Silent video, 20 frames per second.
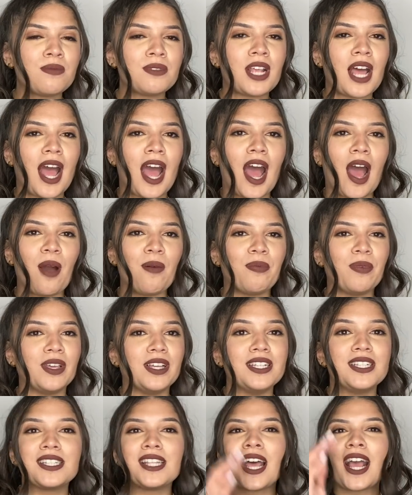that
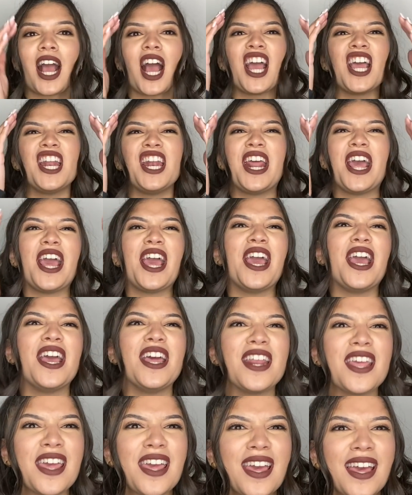happens. Like an
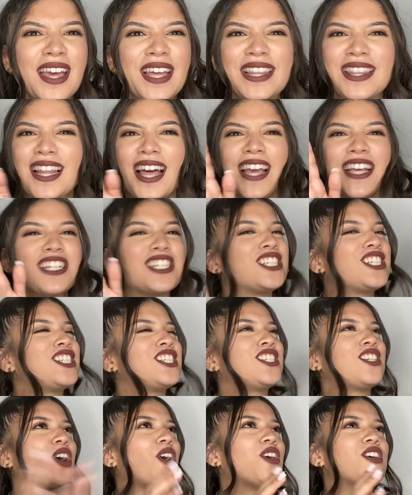idiot, like
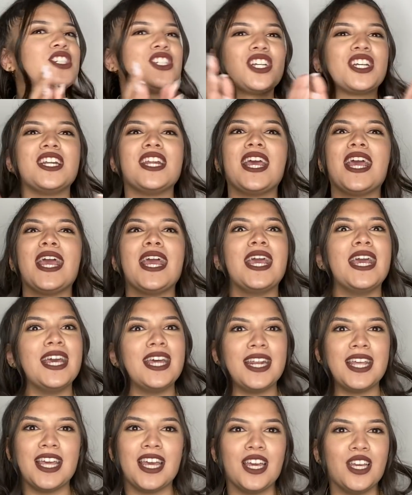such an
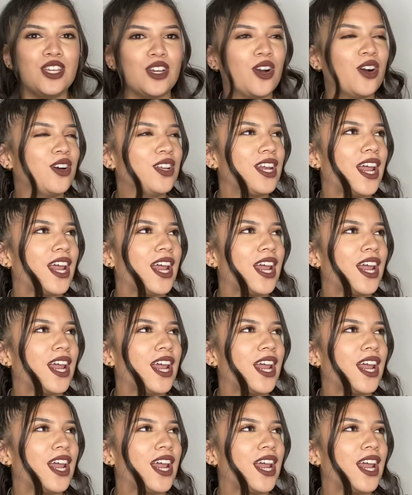idiot, yo.